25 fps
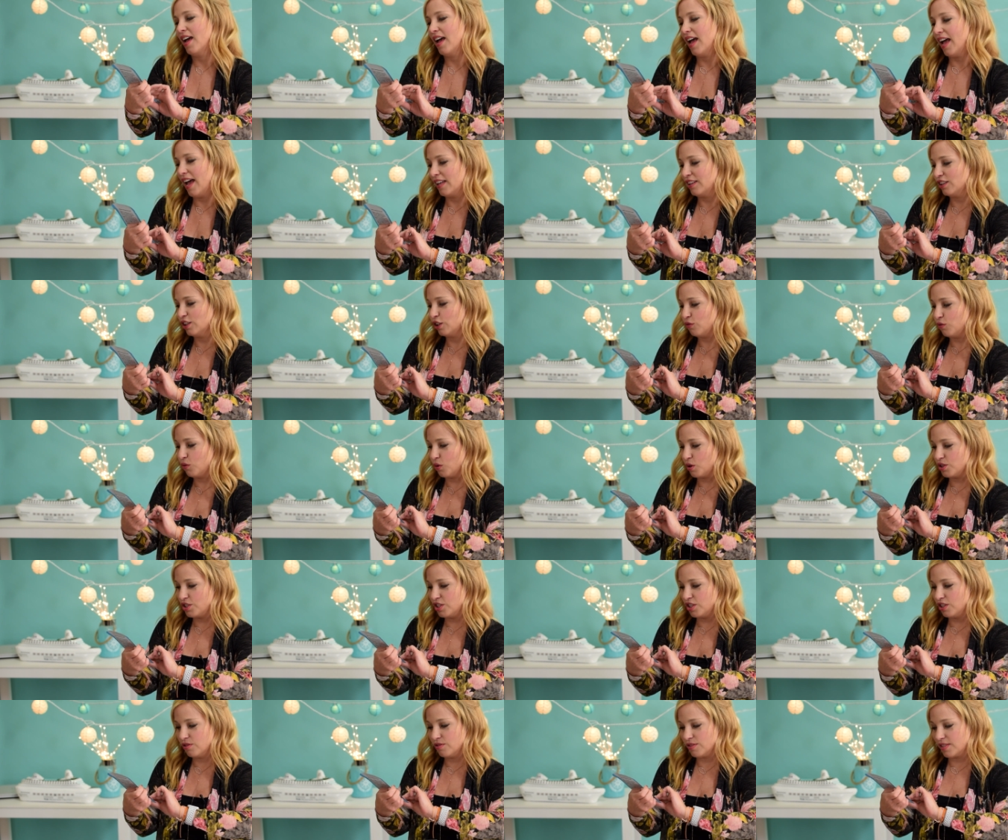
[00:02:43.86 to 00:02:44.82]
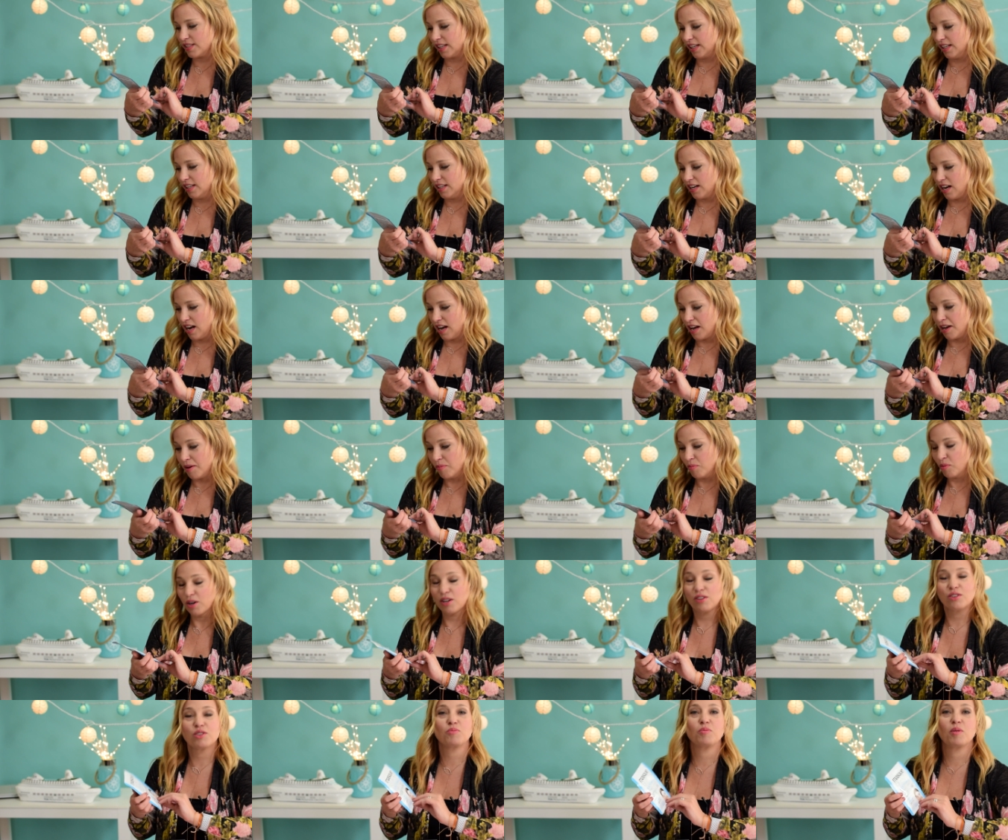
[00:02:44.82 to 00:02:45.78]
and look forward to using it. I'm
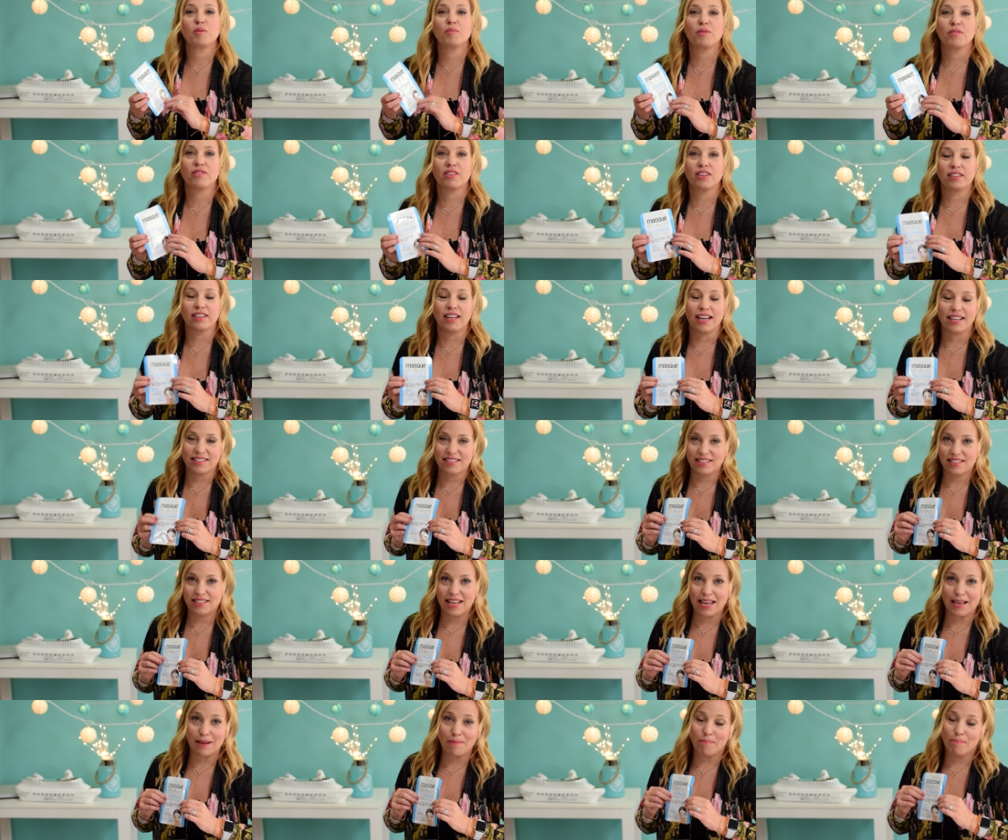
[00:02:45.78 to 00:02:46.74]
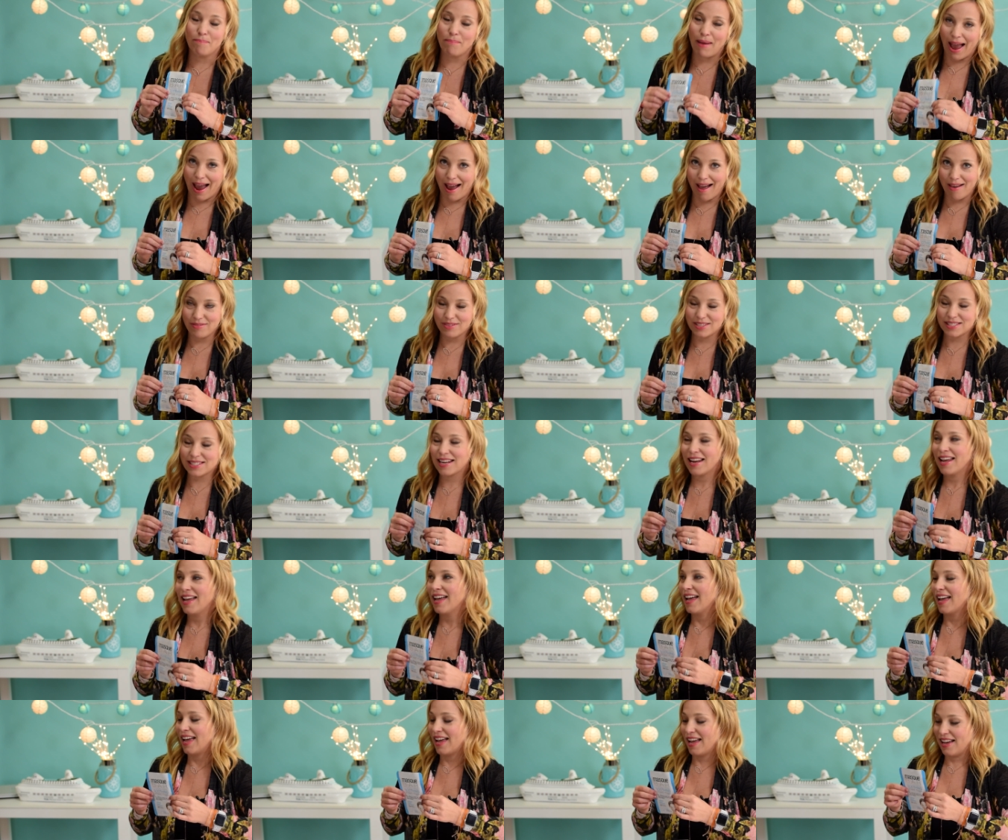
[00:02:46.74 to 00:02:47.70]
one of those people that likes to take baths
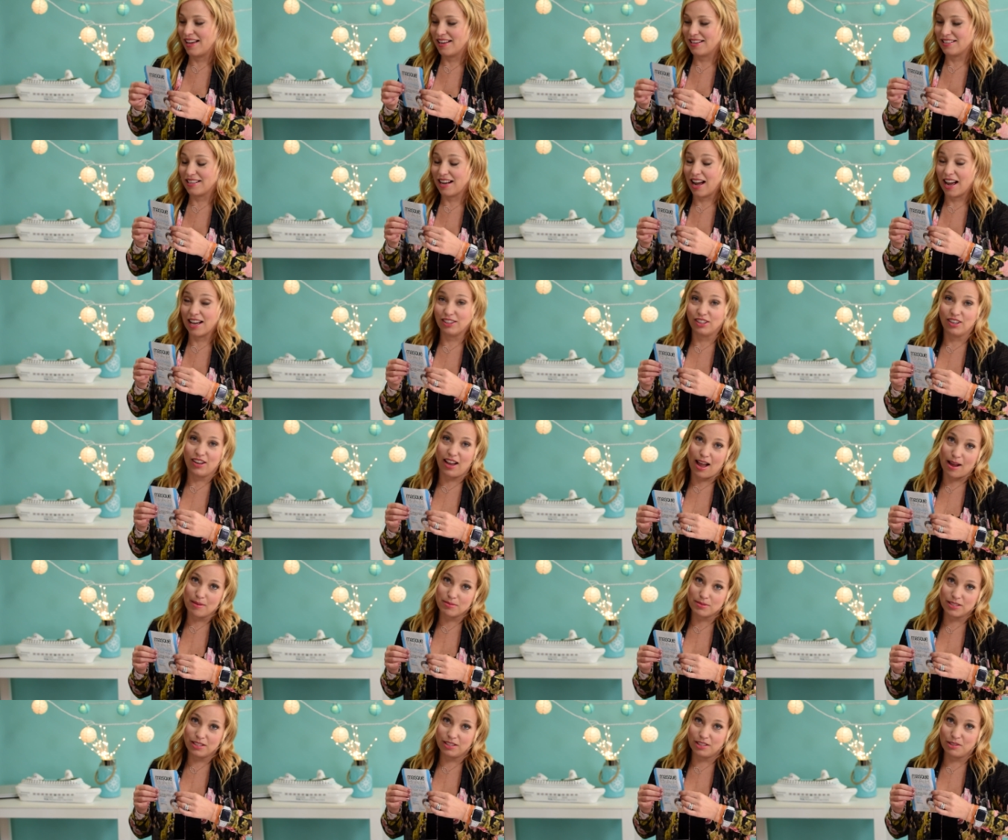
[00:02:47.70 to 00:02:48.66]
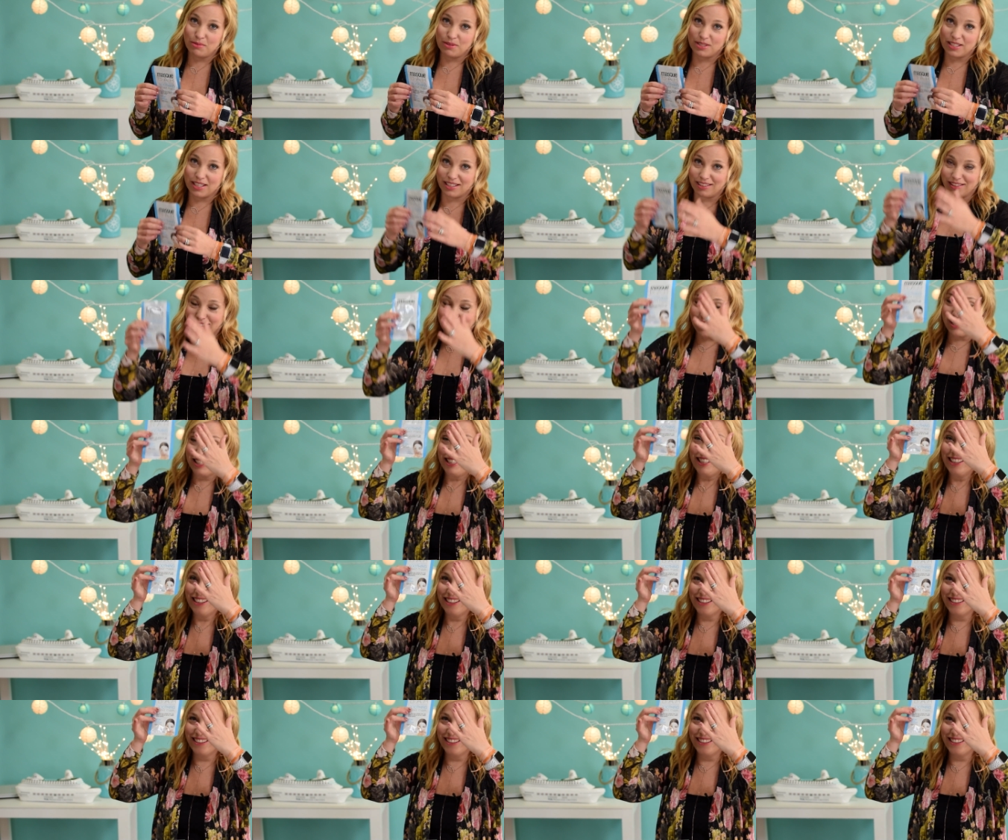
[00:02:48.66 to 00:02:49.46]
and I look absolutely ridiculous